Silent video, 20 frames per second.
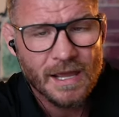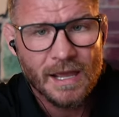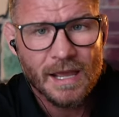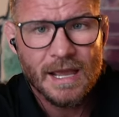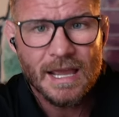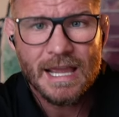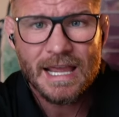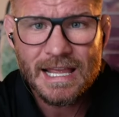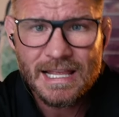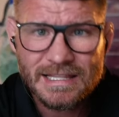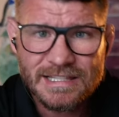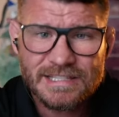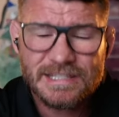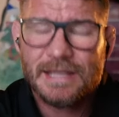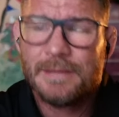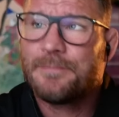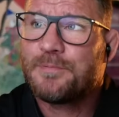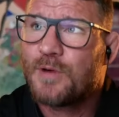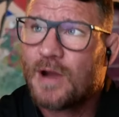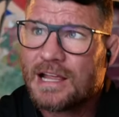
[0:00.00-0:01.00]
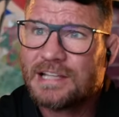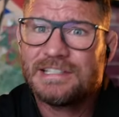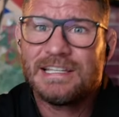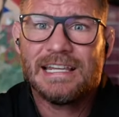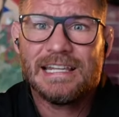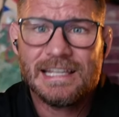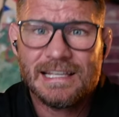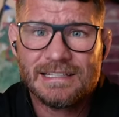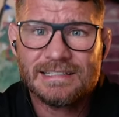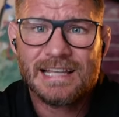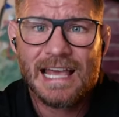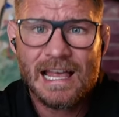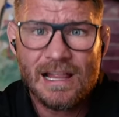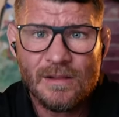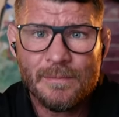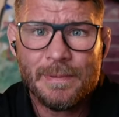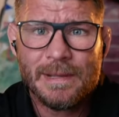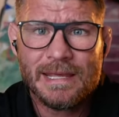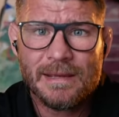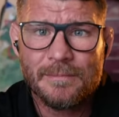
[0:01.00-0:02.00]
it's depressing as hell
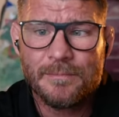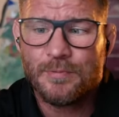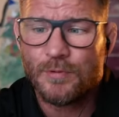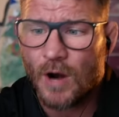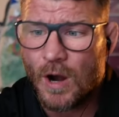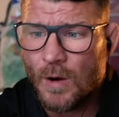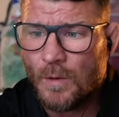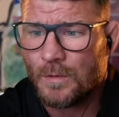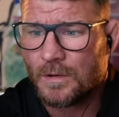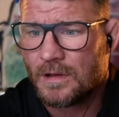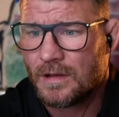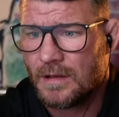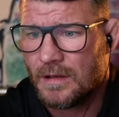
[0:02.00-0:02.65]
being broke.